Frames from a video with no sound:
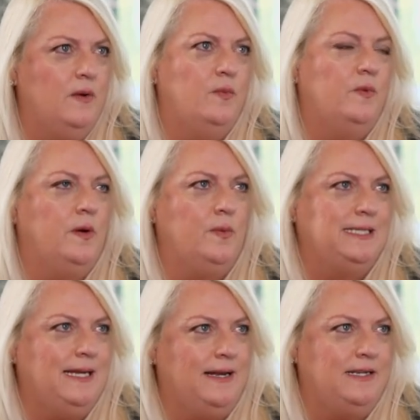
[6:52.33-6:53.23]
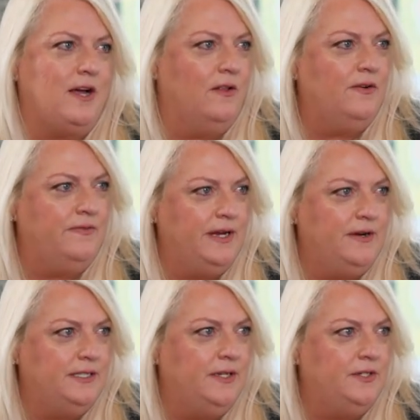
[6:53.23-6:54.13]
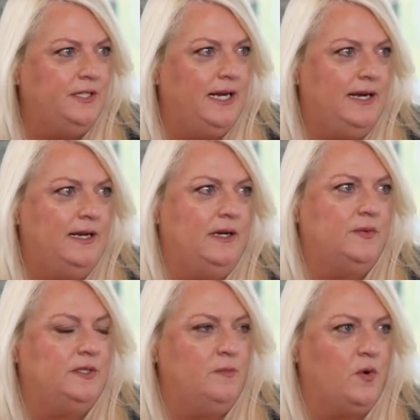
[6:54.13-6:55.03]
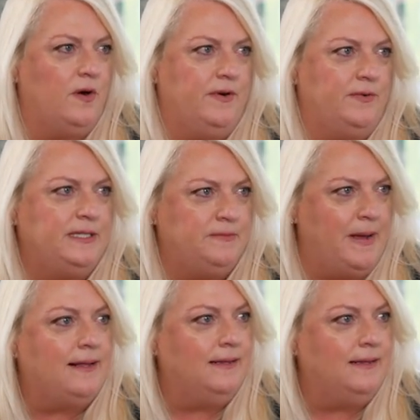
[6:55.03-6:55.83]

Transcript: it, there wasn't a dollar figure associated. It was more of a respect